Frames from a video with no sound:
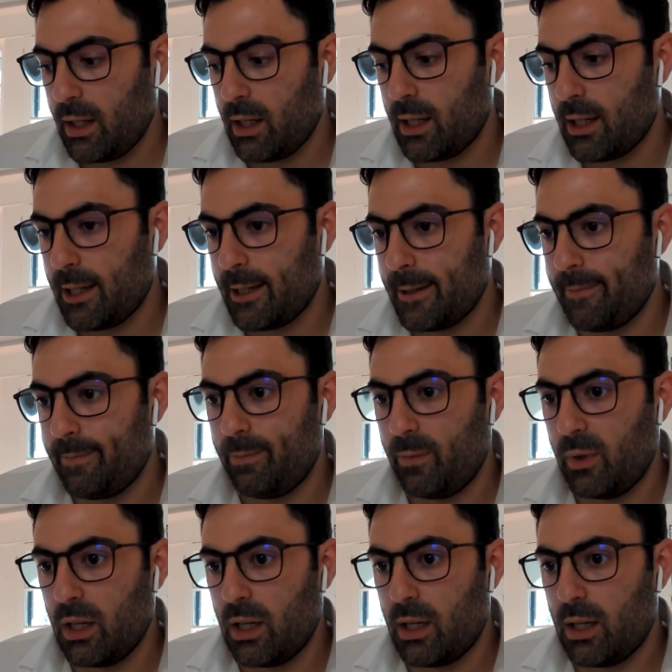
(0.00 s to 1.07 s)

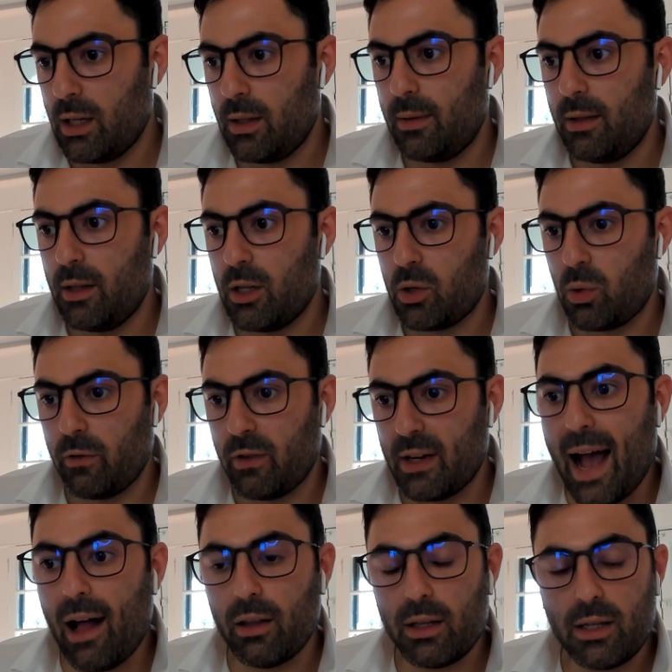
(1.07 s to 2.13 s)
the sort of
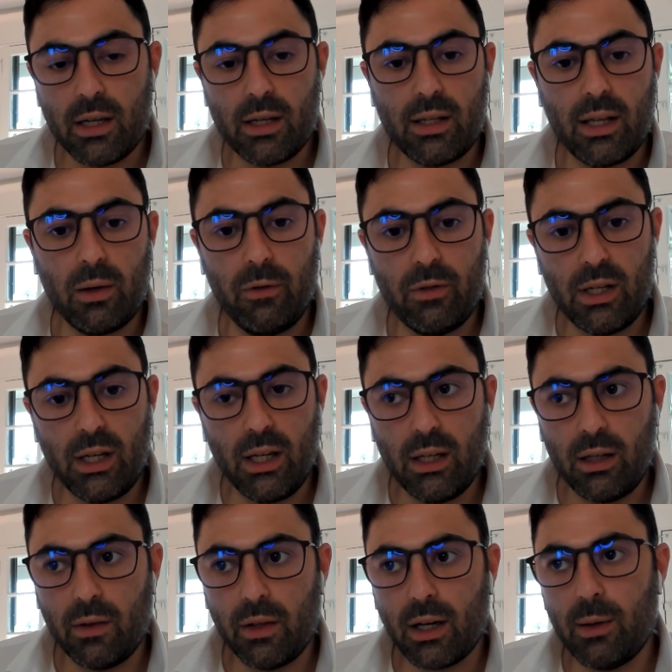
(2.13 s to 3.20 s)
analysis that we've
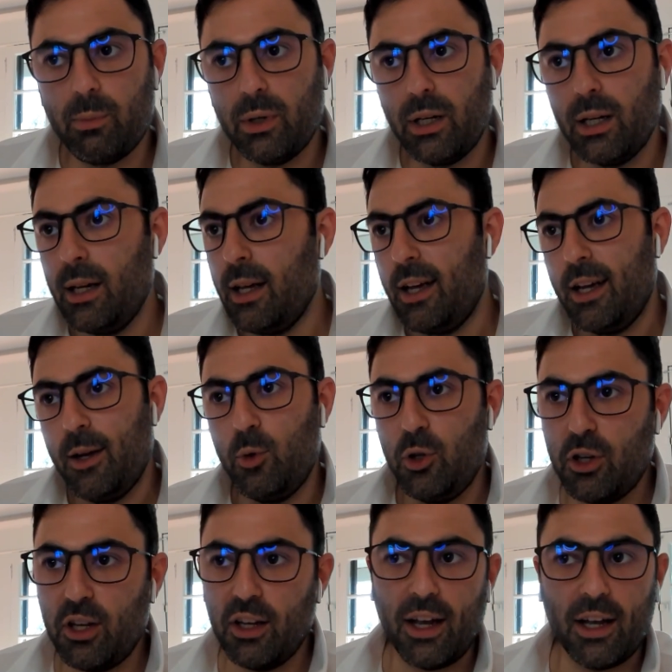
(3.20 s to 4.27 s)
seen on the company,
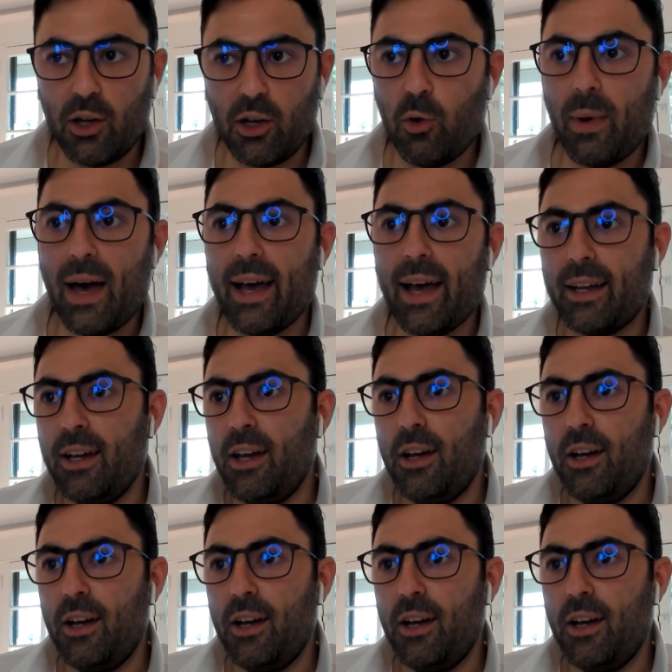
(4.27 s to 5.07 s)
you can kind of go back